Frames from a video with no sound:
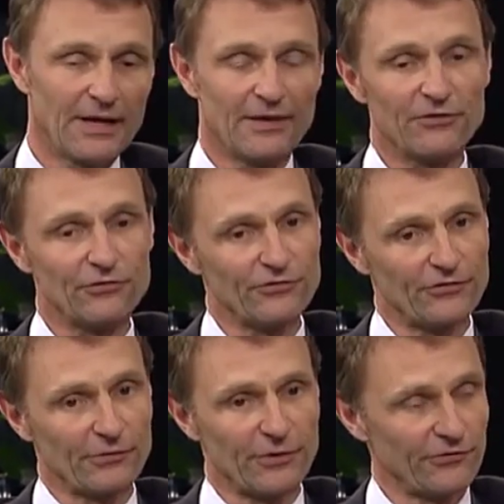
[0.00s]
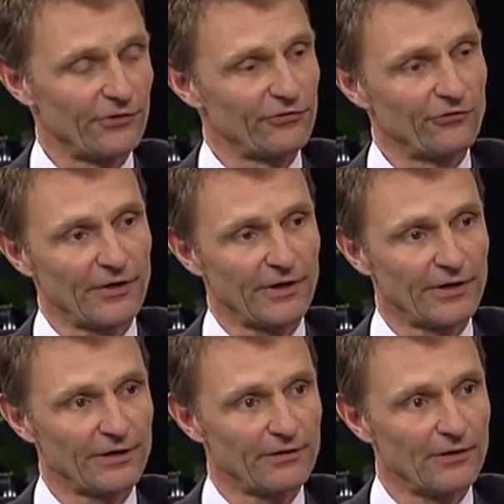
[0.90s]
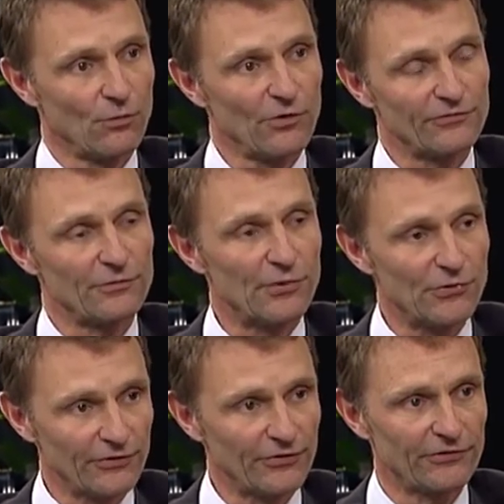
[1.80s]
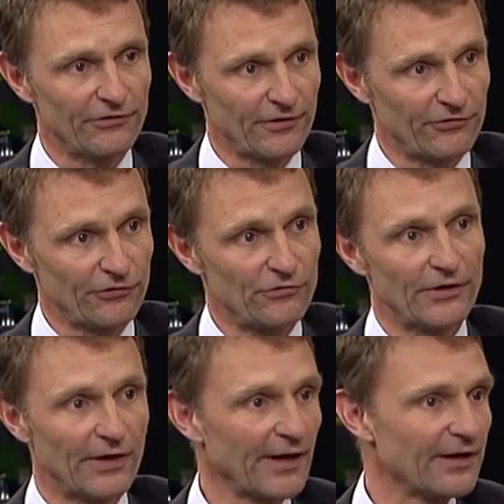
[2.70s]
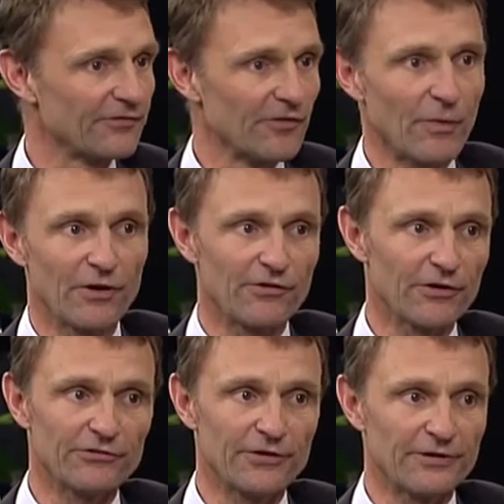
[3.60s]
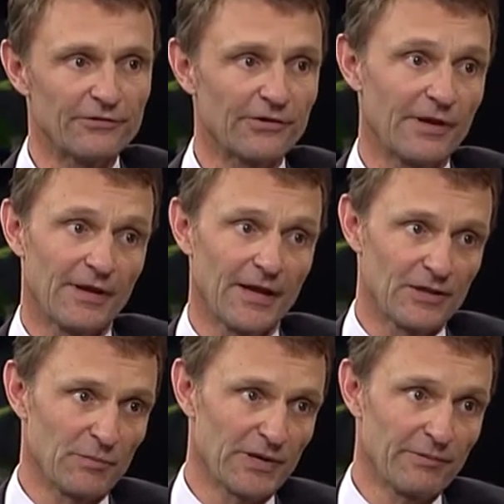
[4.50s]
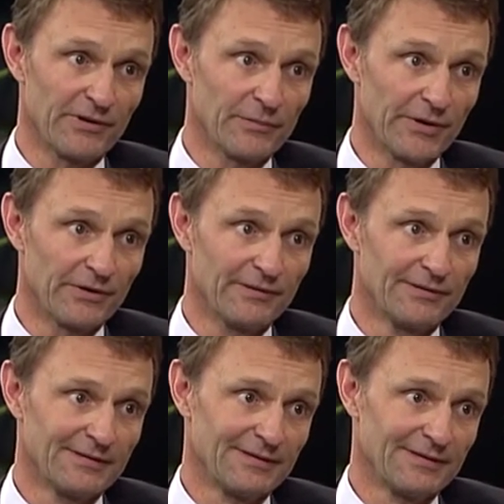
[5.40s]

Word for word: And there's also the ones that are struggling. And what's important is that the school can cater for both those ends and the mm. people in the middle.